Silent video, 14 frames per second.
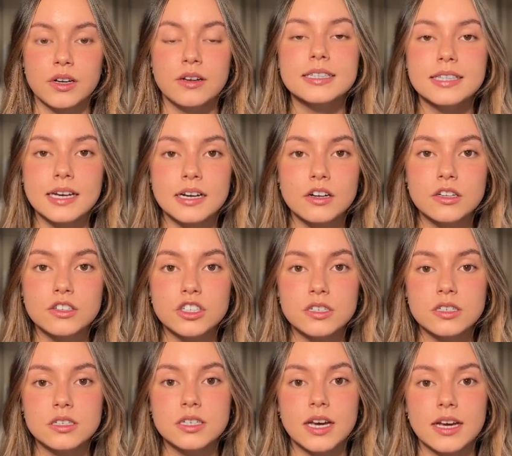Then I'll adjust
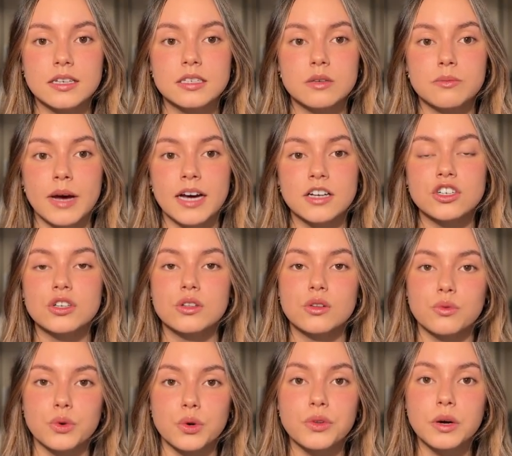the text to match the
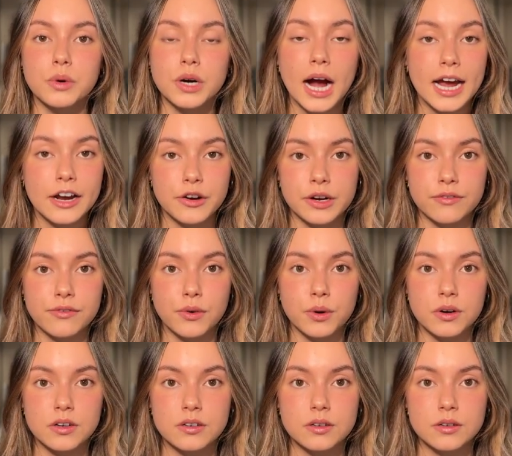role that we're hiring
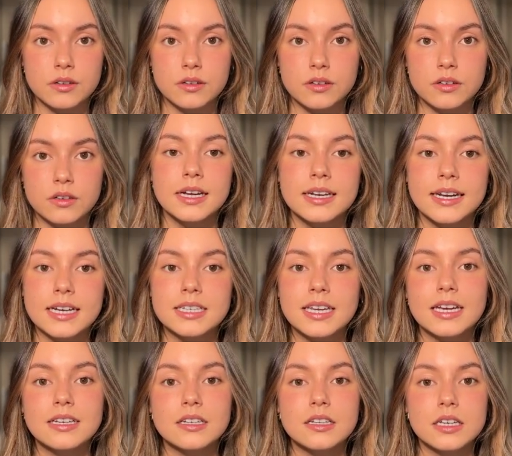for. Next, I
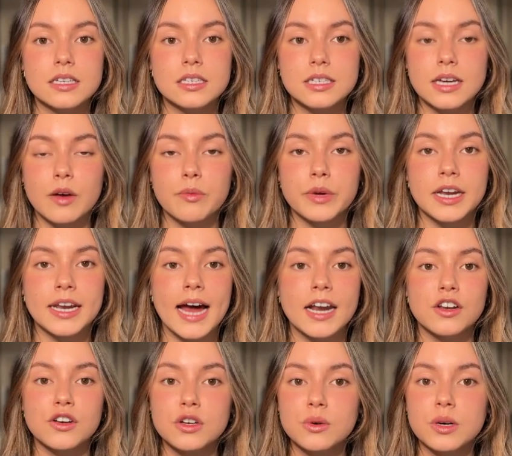can delete a step and add a
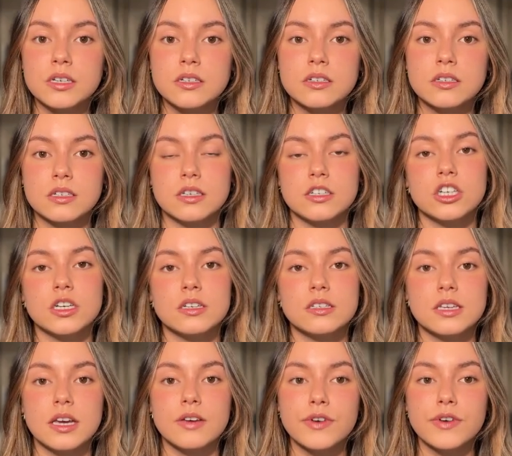new one, such as
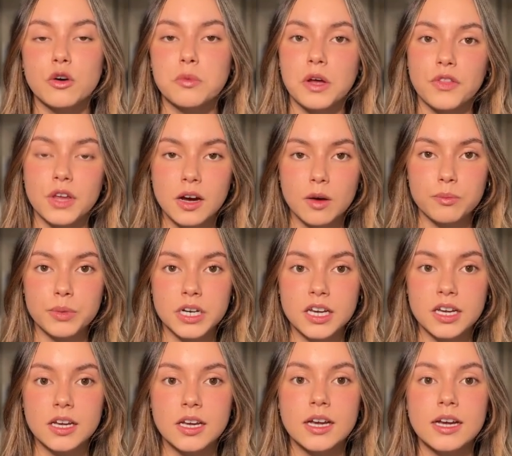info about the
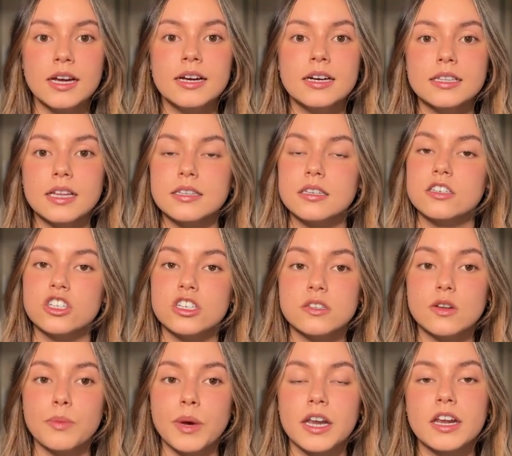company. This is just
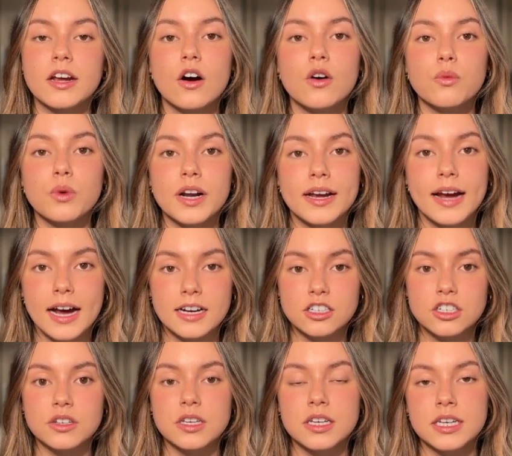depending on what I
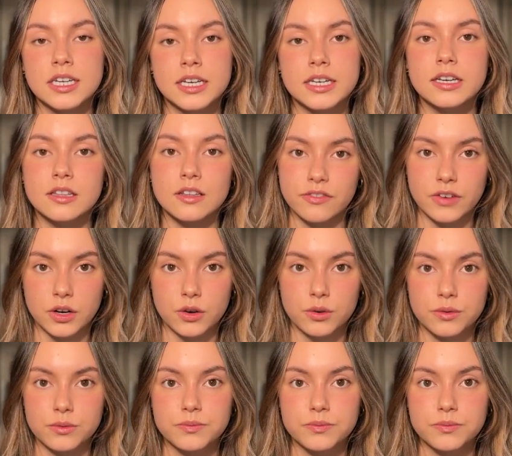actually need in the funnel.